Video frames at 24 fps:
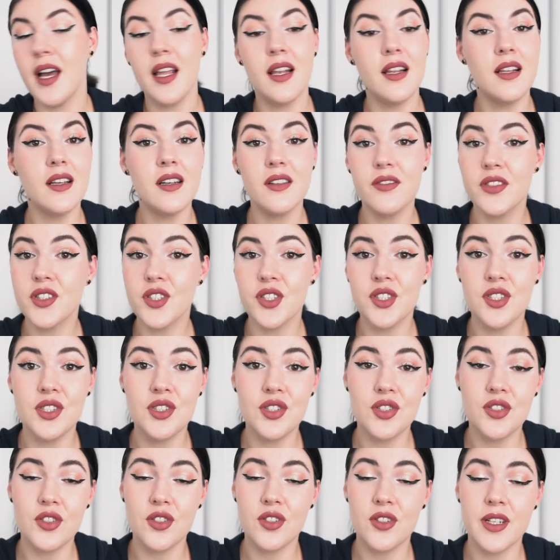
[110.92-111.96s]
I love a good
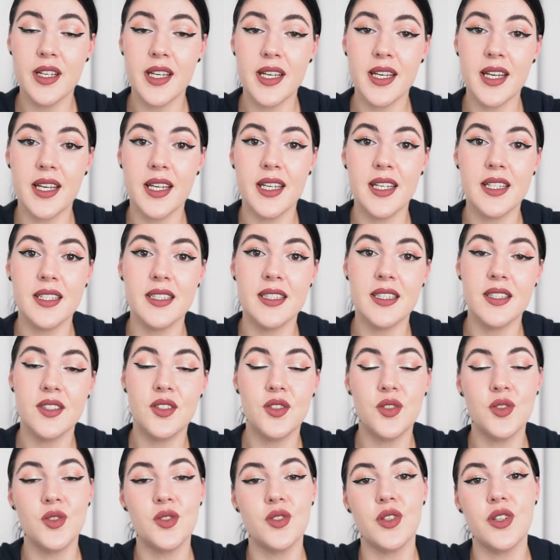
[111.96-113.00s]
story, and
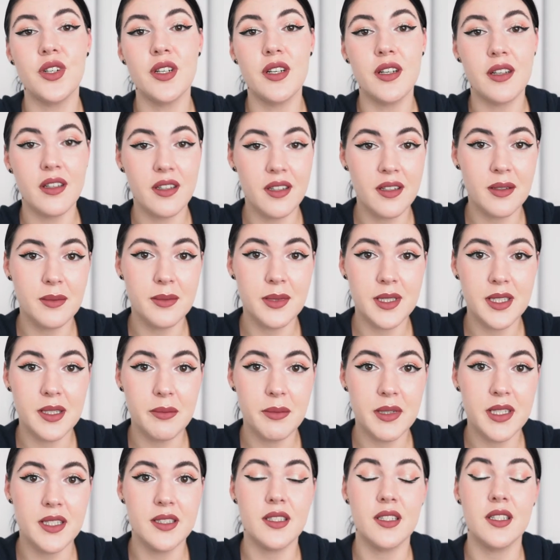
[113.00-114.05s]
tattoos are nothing but
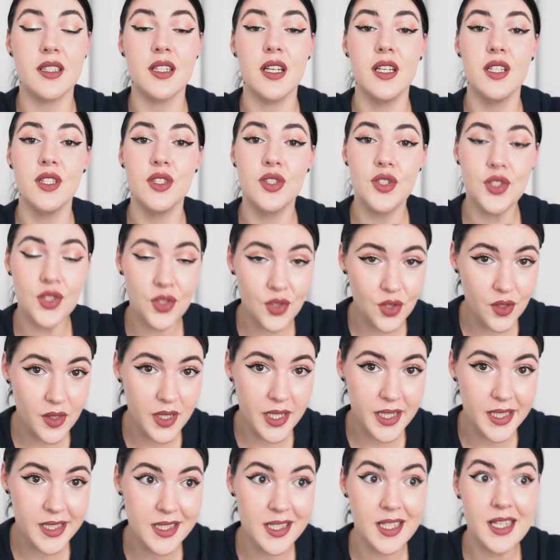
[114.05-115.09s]
amazing
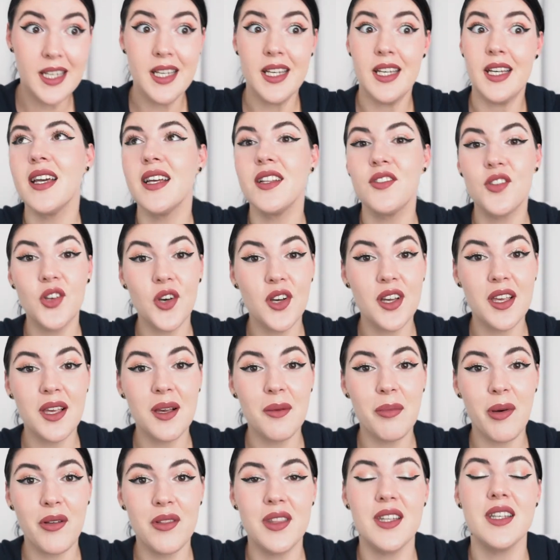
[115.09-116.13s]
stories. And talking
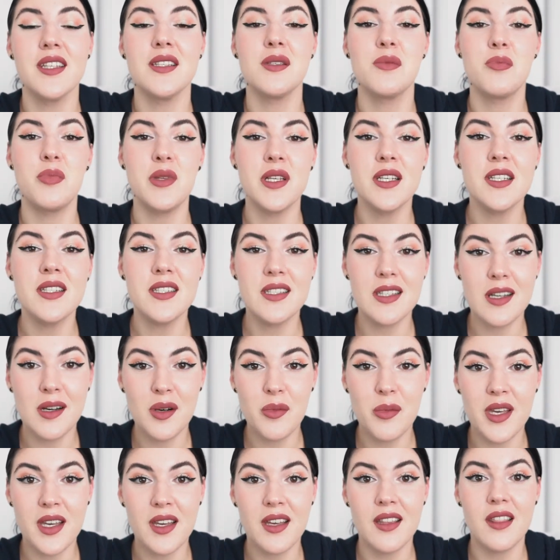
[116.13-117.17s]
about this, please tell
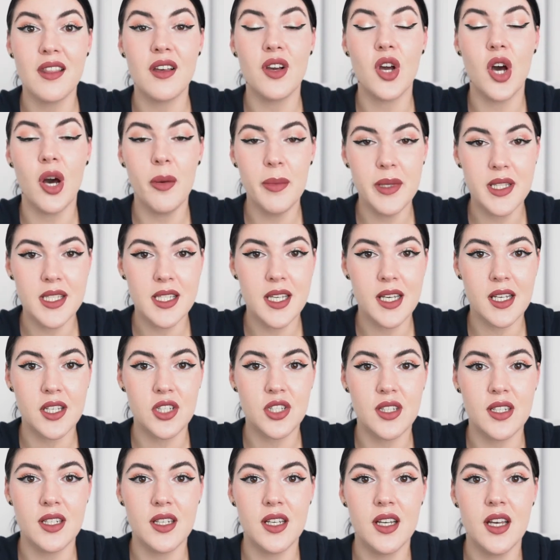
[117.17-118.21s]
me in the comment
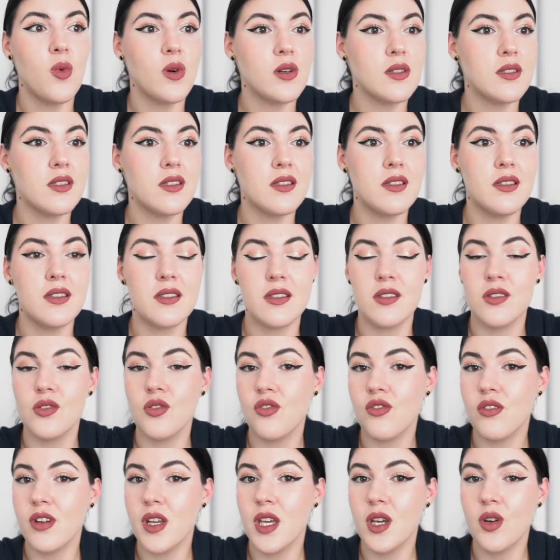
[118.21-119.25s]
section what's the
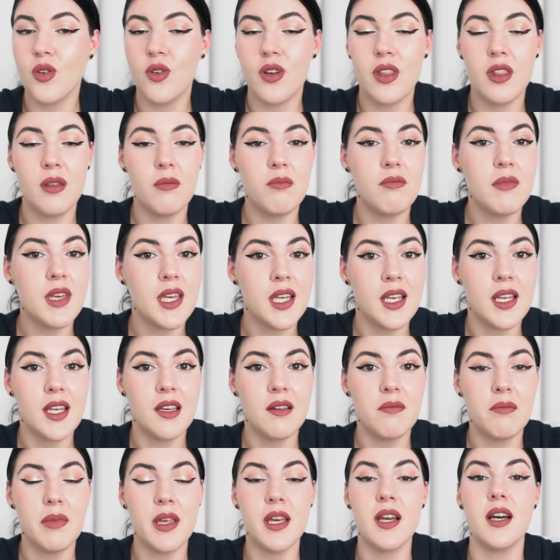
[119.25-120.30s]
story or the
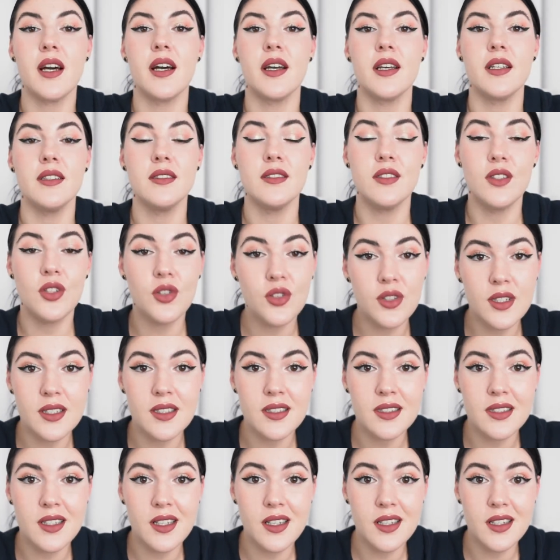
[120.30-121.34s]
meaning behind your
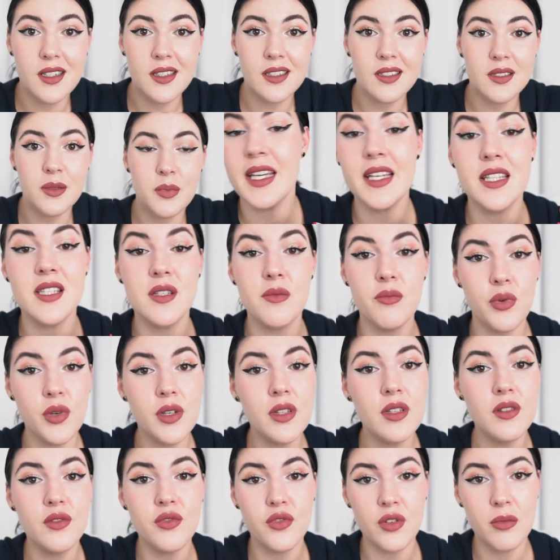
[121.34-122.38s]
designs. It's
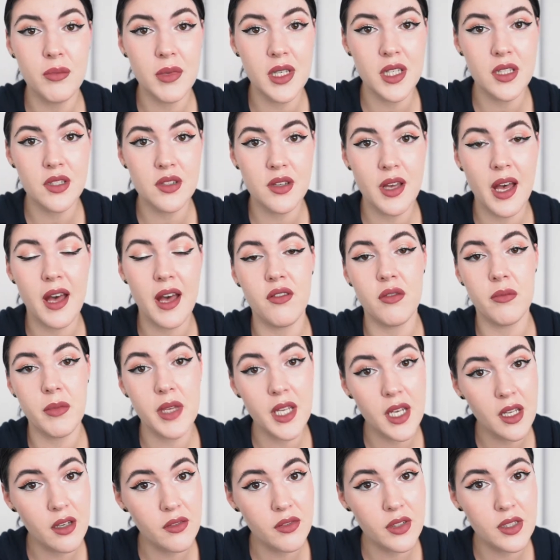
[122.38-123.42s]
important for me to a
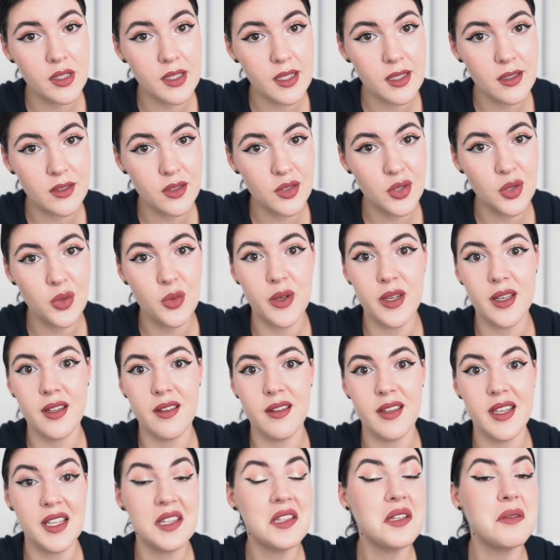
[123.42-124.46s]
meaningful tattoo with
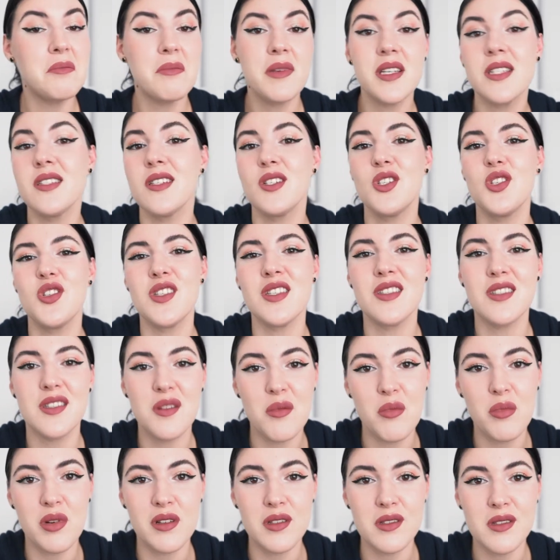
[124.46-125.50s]
hidden messages and
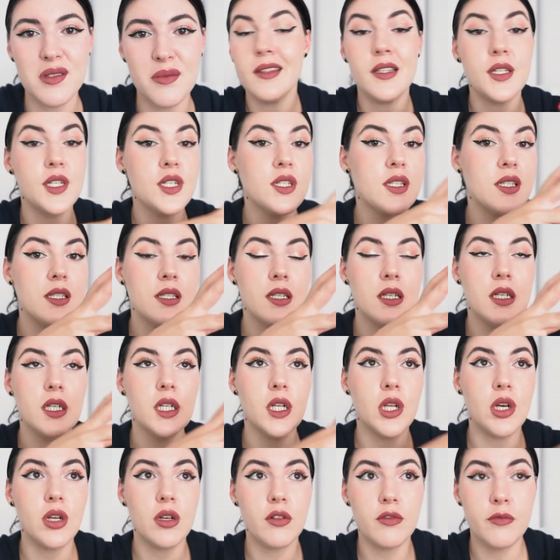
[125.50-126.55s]
symbols. There's a
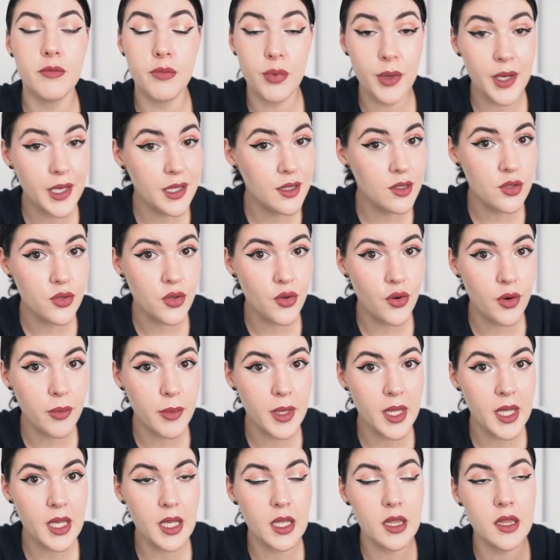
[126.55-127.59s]
lot of
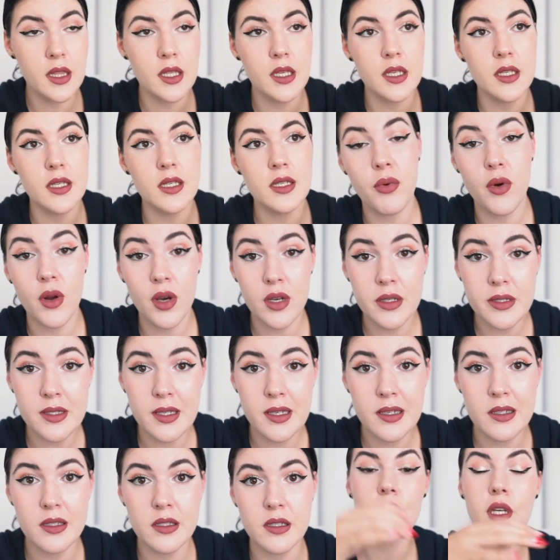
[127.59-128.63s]
brainstorming in this
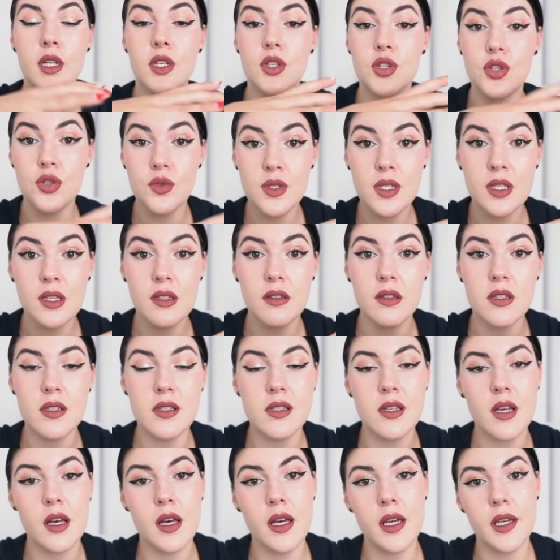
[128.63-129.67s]
process, in choosing the
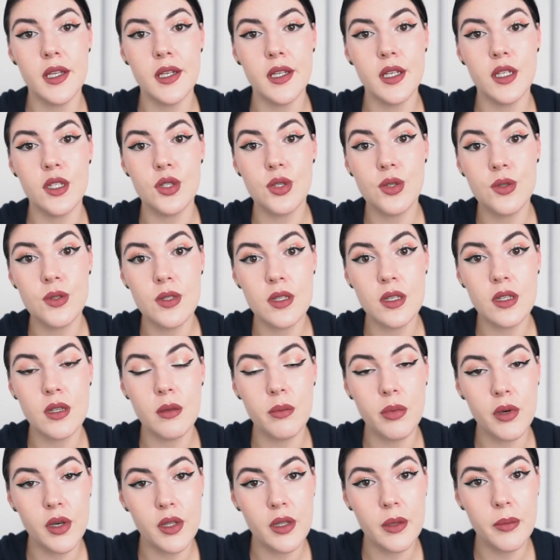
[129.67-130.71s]
design, in choosing the
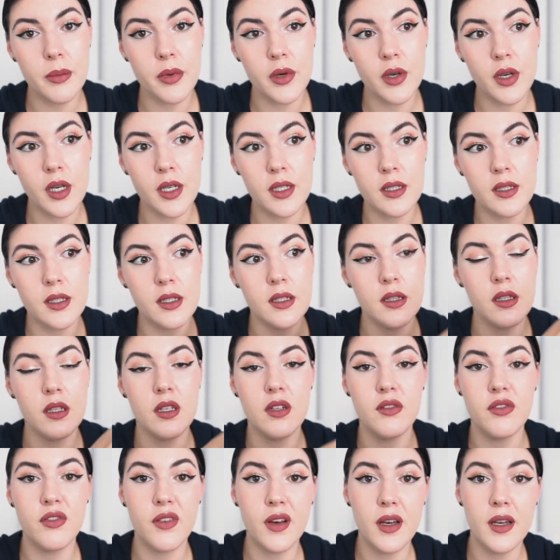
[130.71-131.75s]
body part, and
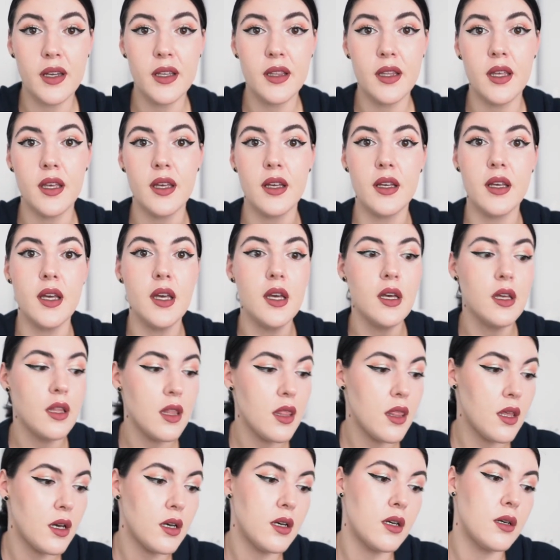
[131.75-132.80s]
then finding
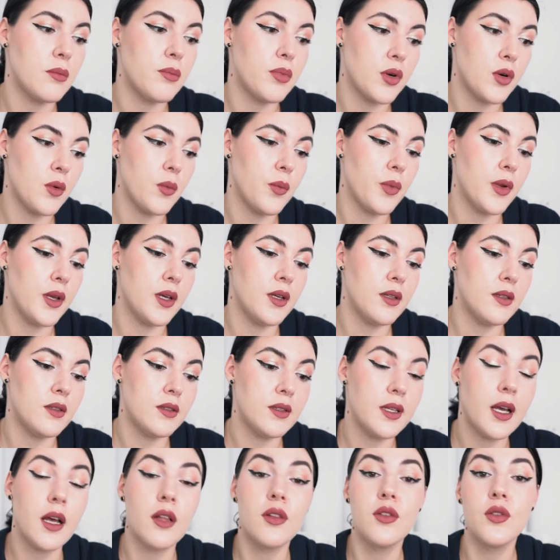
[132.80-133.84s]
the appropriate
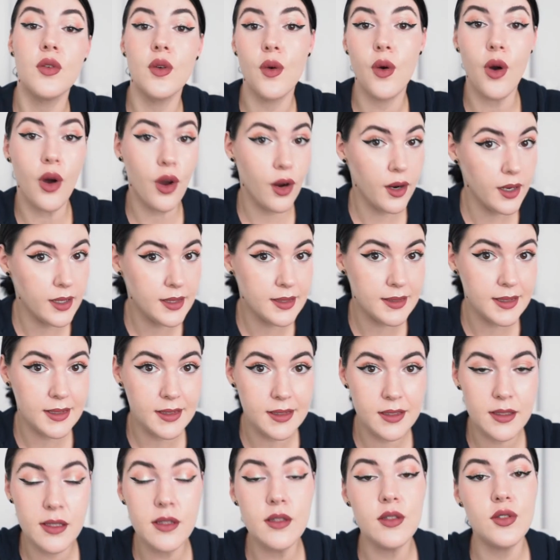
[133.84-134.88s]
tattoo
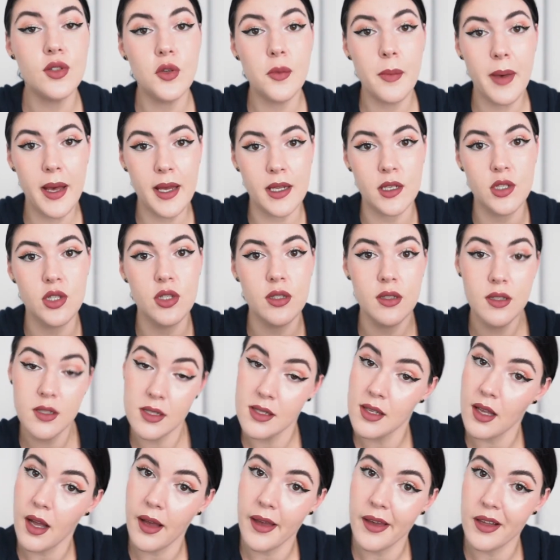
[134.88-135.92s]
artist to match the
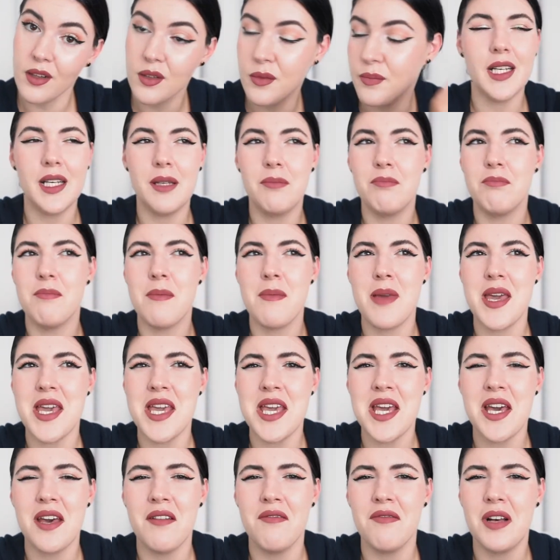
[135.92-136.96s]
style. I may
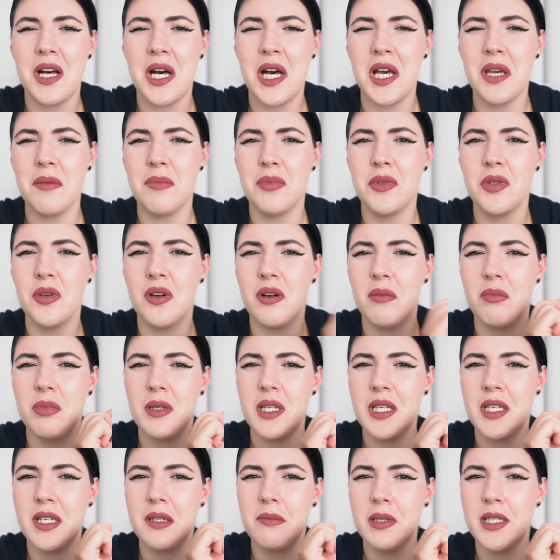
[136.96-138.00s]
have hyped you up a
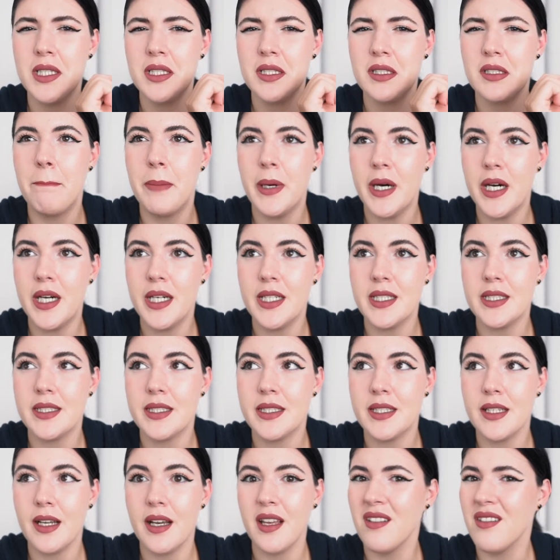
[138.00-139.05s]
little bit, but
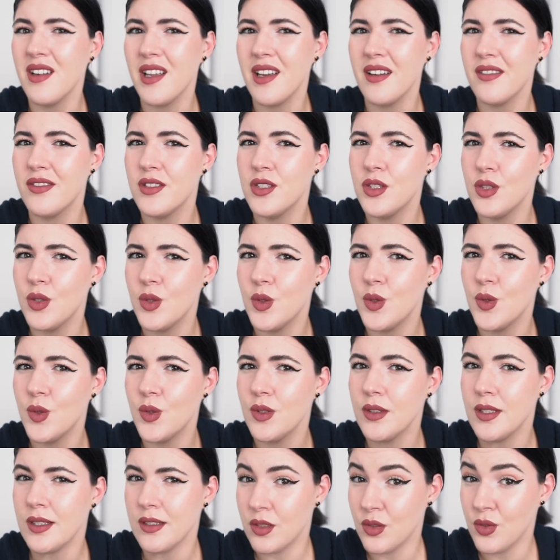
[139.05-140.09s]
I only have
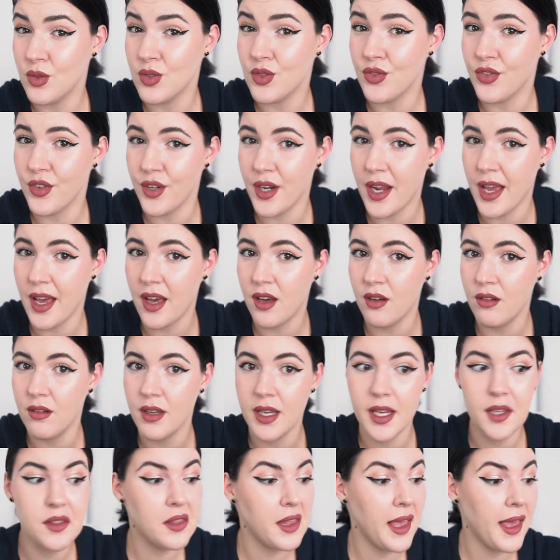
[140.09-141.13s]
two tattoos for now,
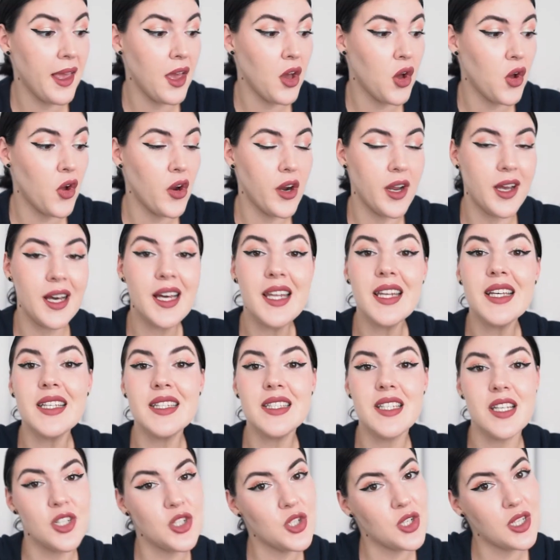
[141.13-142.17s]
and they are
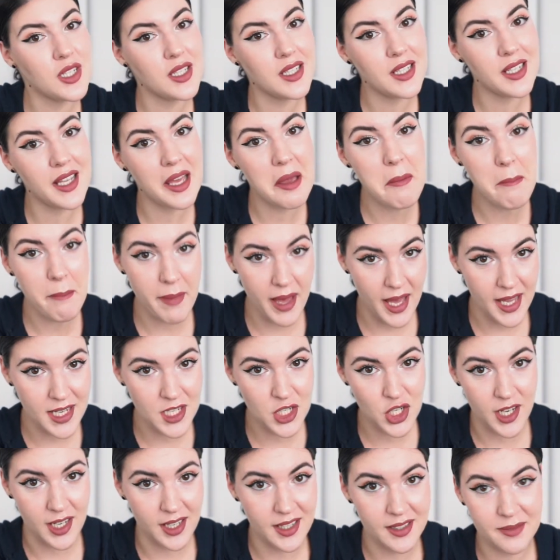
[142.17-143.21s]
unintentionally
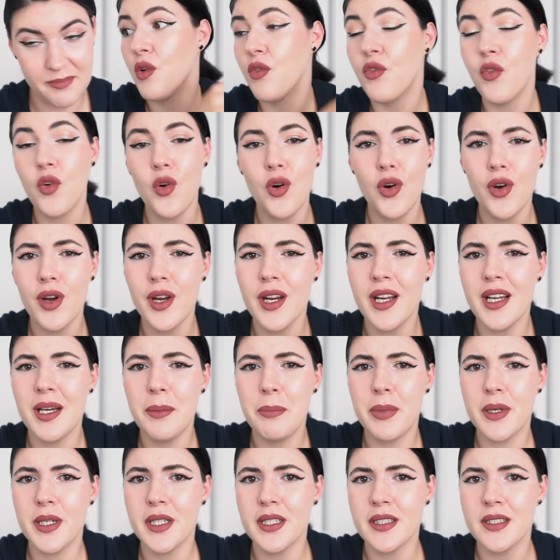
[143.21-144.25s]
matching. For a
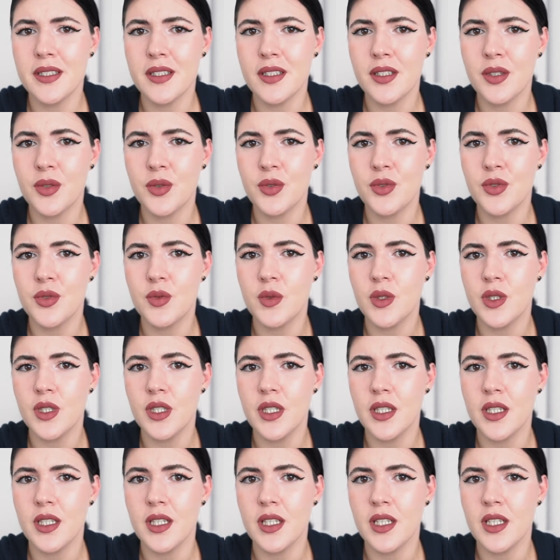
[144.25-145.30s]
person who's
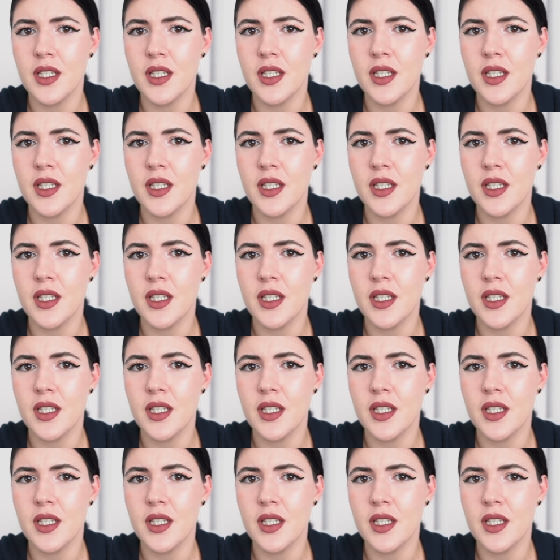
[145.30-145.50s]
worn